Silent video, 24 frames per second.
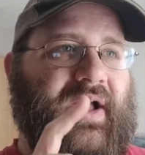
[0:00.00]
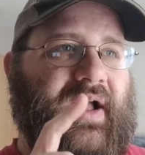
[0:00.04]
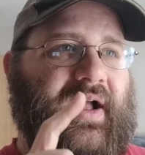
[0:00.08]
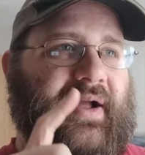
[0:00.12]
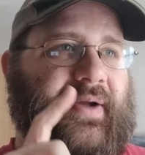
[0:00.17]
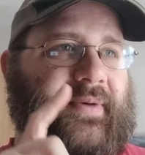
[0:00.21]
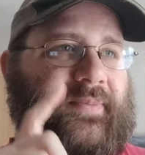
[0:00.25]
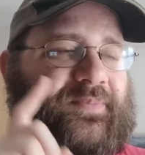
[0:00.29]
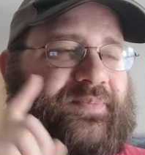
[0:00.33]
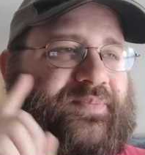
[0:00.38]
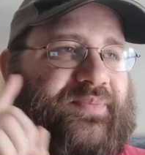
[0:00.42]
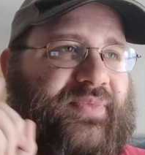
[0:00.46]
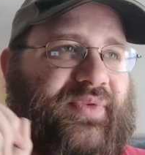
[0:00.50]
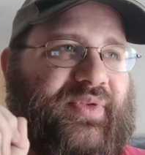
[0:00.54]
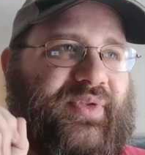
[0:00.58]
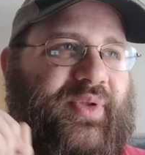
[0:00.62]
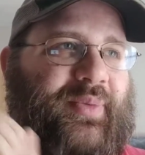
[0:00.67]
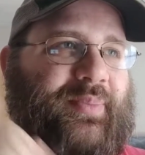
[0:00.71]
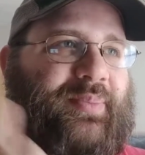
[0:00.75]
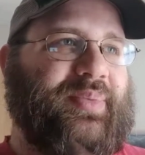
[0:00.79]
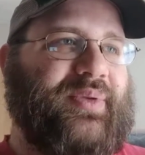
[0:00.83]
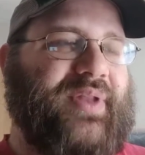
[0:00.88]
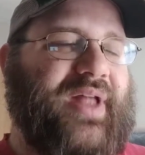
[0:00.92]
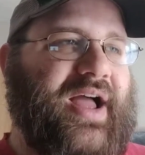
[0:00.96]

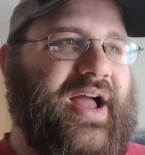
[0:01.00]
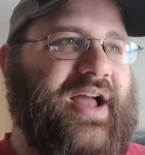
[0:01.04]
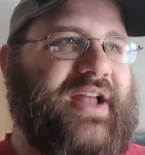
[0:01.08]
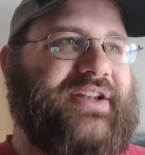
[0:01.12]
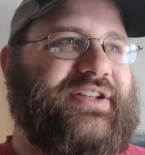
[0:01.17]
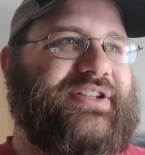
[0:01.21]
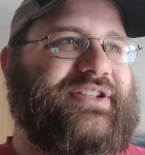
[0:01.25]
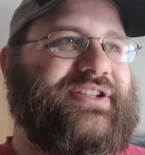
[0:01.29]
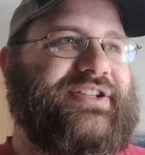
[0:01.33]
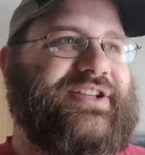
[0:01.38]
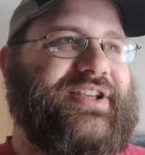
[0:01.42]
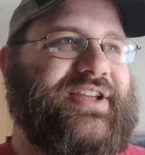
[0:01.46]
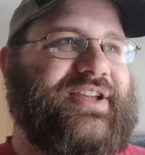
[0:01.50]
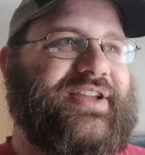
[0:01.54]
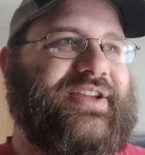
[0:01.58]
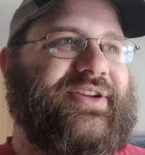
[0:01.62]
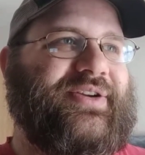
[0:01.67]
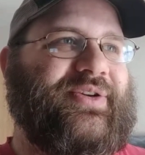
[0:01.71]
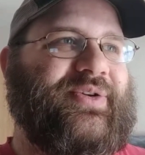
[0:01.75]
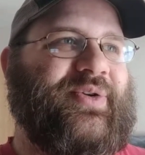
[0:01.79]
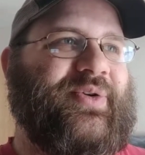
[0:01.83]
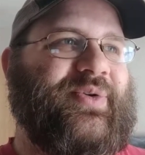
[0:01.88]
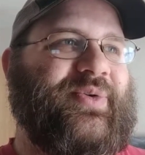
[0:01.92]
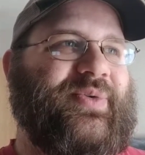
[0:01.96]
The blonde
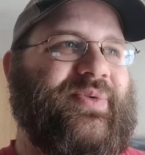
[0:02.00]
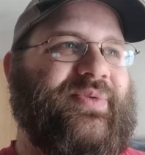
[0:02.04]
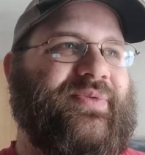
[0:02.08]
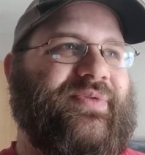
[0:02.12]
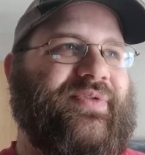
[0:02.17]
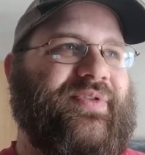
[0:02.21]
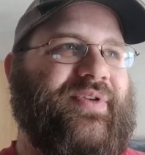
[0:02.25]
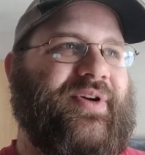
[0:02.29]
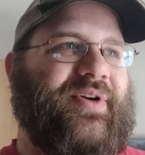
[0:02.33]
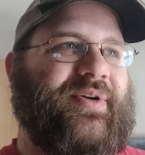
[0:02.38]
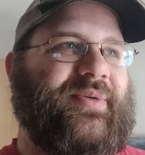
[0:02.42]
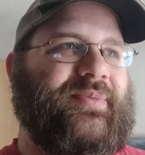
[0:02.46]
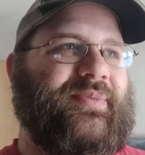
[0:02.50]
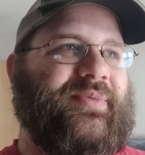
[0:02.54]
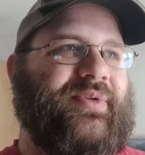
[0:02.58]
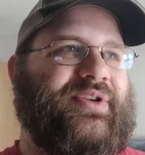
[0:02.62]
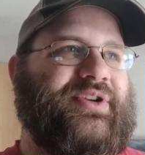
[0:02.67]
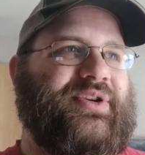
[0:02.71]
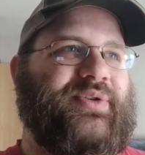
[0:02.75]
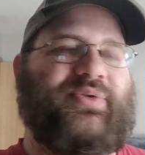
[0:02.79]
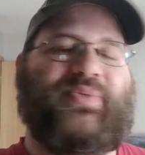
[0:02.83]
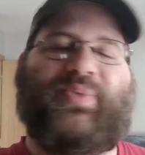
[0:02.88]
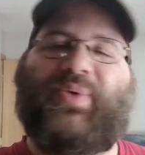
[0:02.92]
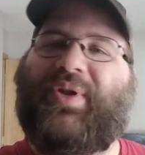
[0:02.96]
chick
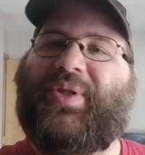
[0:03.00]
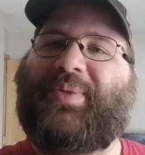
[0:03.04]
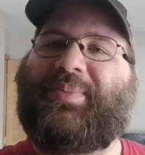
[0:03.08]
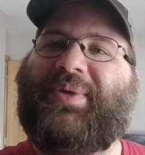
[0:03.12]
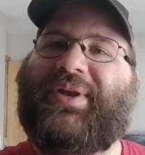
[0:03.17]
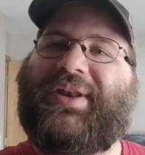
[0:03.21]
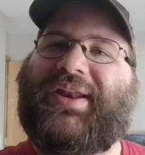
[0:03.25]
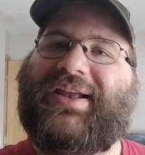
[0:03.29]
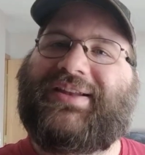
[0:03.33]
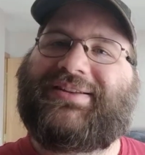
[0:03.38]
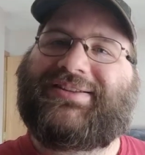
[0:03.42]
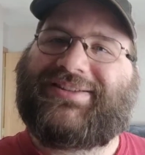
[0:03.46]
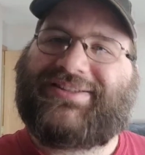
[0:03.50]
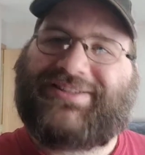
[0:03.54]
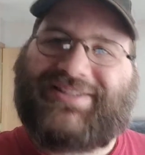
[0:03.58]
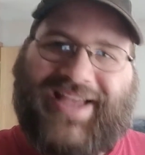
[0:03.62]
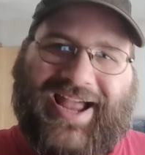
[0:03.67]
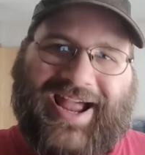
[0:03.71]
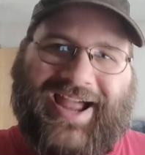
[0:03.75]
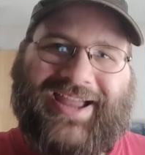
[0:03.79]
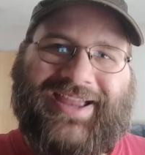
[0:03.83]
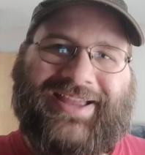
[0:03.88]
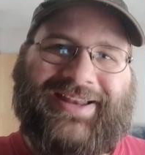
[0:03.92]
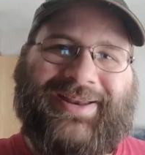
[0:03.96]
she was one of the Midnight
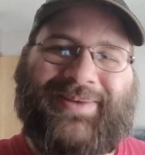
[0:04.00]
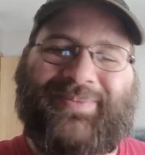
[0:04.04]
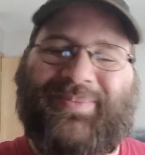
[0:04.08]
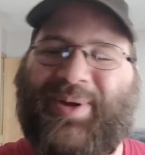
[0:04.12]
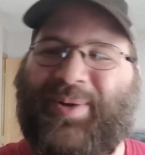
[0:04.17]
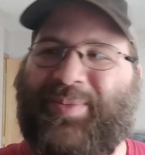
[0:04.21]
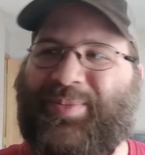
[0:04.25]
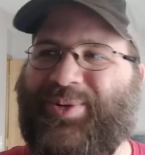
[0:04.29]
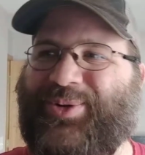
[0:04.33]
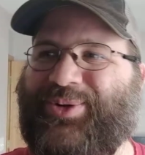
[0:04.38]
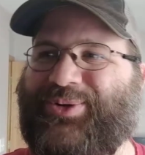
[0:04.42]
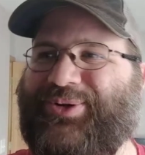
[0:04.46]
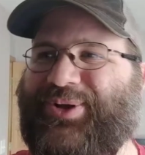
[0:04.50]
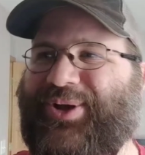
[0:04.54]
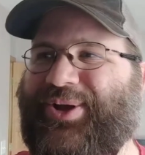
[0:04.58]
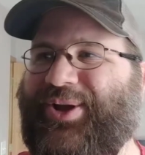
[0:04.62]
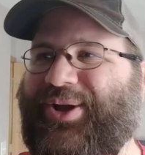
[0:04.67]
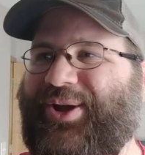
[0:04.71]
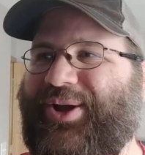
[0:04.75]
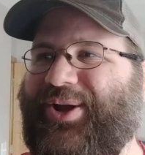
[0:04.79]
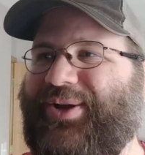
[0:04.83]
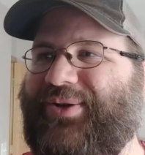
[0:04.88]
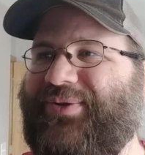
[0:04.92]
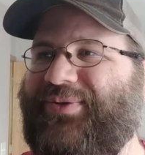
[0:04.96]
Society members
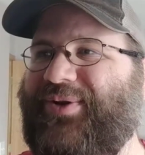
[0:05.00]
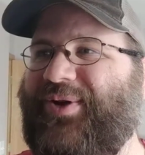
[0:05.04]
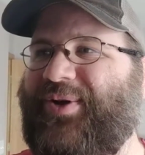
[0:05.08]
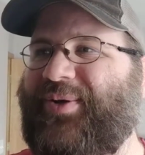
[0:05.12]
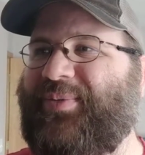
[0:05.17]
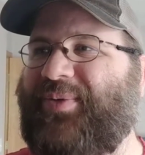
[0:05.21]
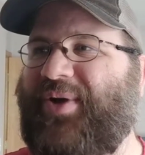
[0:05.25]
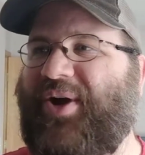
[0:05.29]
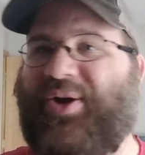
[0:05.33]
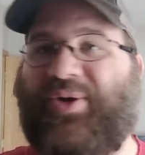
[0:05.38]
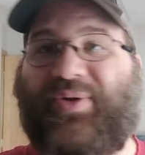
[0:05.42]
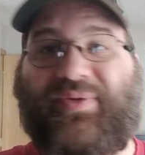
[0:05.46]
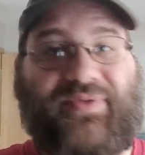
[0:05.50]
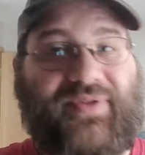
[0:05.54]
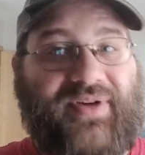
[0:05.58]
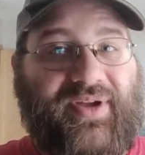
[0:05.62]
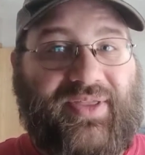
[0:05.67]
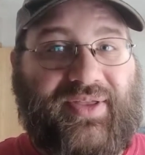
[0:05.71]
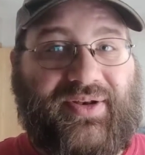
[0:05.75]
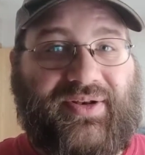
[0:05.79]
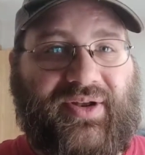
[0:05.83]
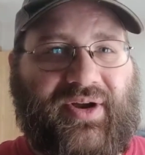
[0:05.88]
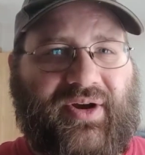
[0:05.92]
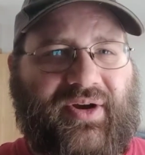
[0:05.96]
from Are You Afraid
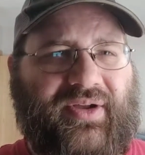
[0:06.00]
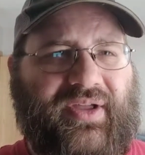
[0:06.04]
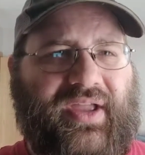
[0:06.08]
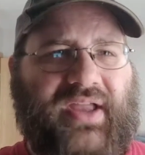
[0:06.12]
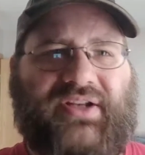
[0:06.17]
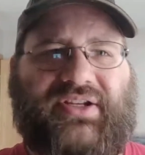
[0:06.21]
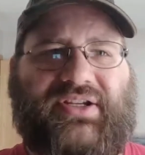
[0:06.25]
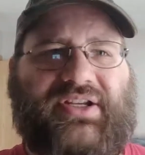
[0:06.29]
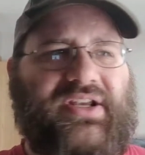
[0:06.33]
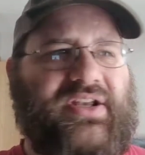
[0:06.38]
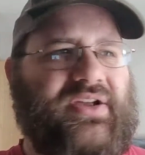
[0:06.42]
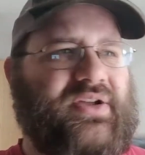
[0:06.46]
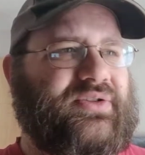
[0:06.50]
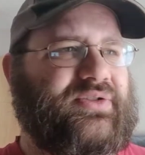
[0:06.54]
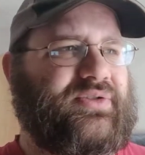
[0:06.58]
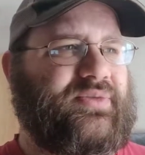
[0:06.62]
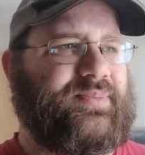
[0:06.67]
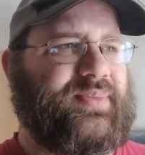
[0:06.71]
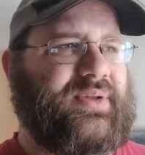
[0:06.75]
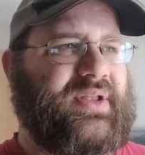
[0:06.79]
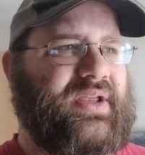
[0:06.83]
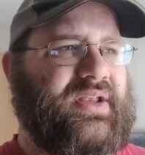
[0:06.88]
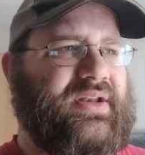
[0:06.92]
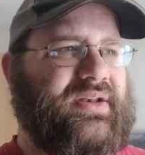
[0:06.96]
of the Dark, and she also
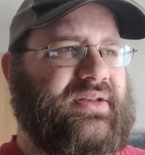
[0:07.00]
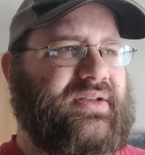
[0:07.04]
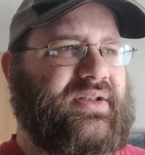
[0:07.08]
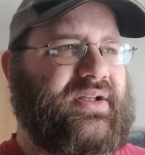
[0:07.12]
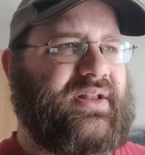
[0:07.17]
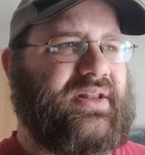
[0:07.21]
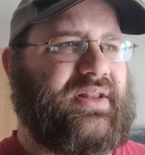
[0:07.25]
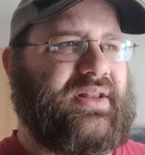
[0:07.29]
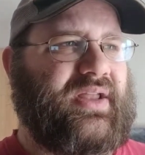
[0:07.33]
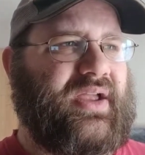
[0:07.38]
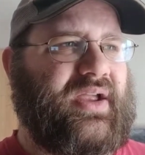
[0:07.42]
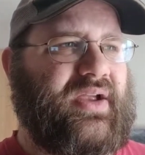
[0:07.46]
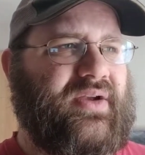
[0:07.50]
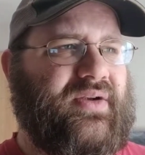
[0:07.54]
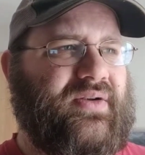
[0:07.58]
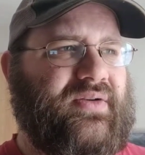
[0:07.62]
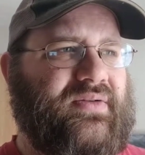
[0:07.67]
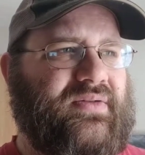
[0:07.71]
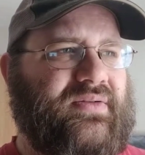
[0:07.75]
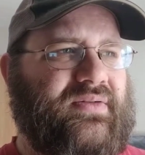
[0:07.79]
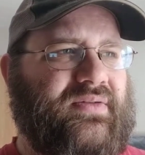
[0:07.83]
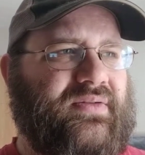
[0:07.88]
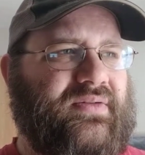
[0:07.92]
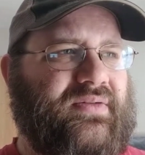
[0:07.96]
played
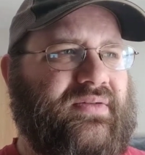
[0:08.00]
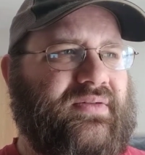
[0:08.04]
Claire,